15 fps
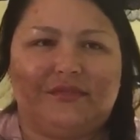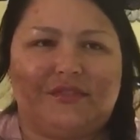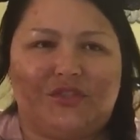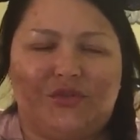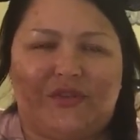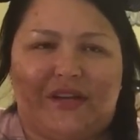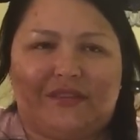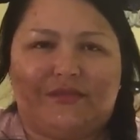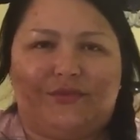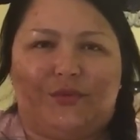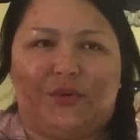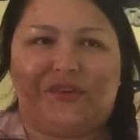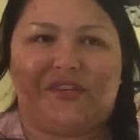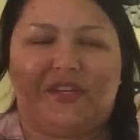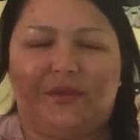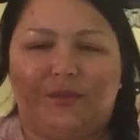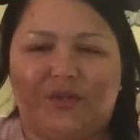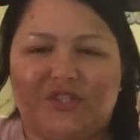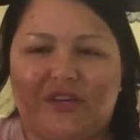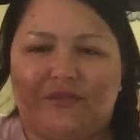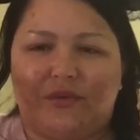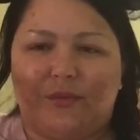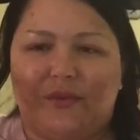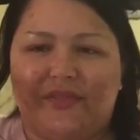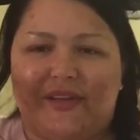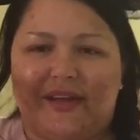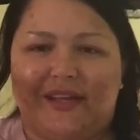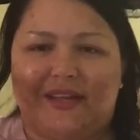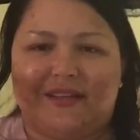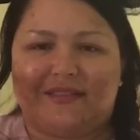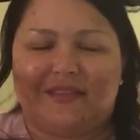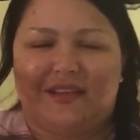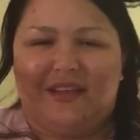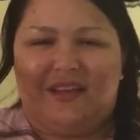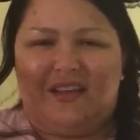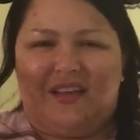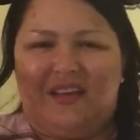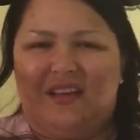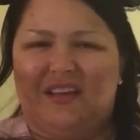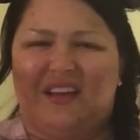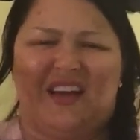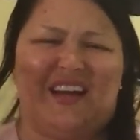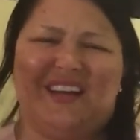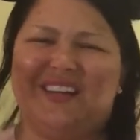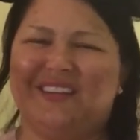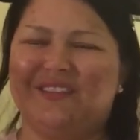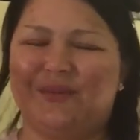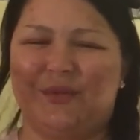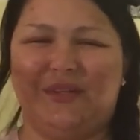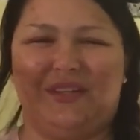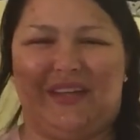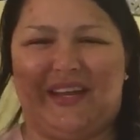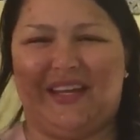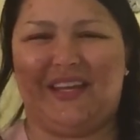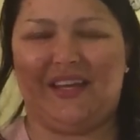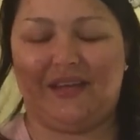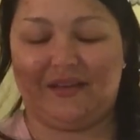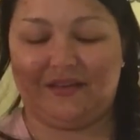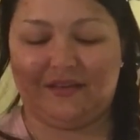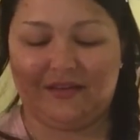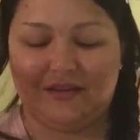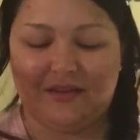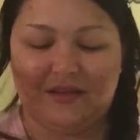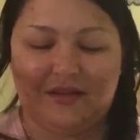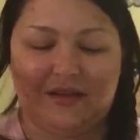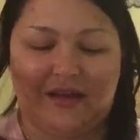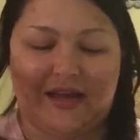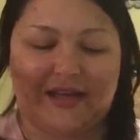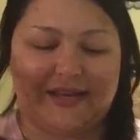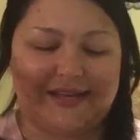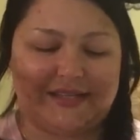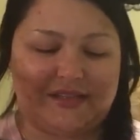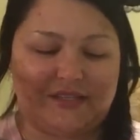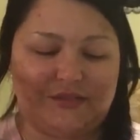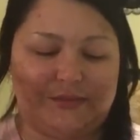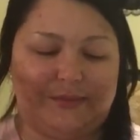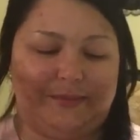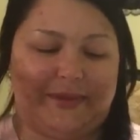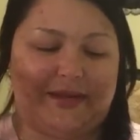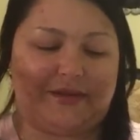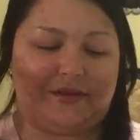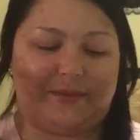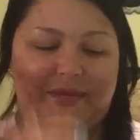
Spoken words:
2014, whichever one that is. I didn't really like it. I like this one better